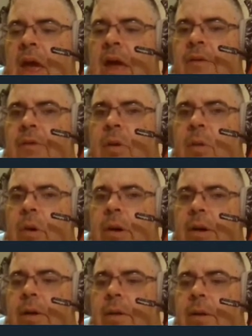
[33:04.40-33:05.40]

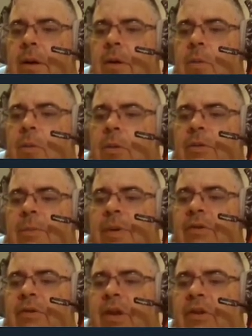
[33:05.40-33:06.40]
Everyone was
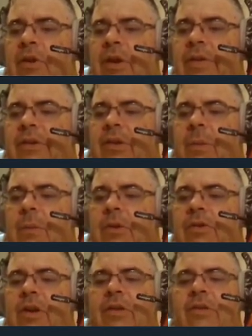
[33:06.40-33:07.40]
busy during the
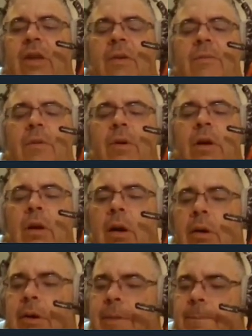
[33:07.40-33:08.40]
summers except for
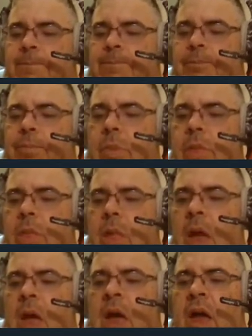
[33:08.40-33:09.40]
Adara.
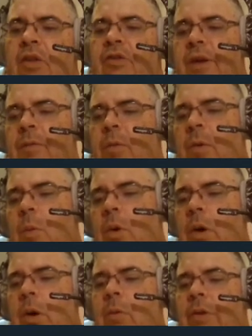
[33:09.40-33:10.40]
Jeff would
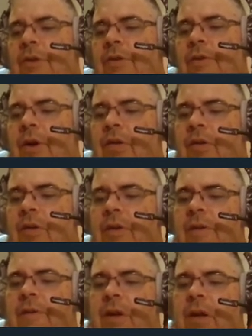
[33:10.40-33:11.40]
work with his father in
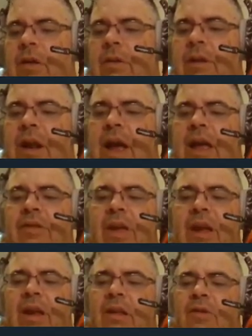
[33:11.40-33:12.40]
the fields and ask
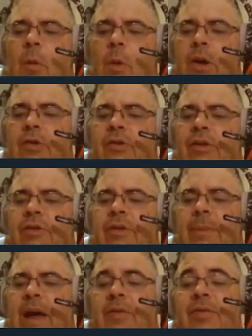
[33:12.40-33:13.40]
endless questions
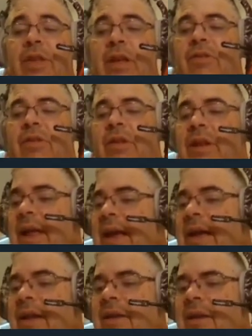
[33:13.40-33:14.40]
about this and that,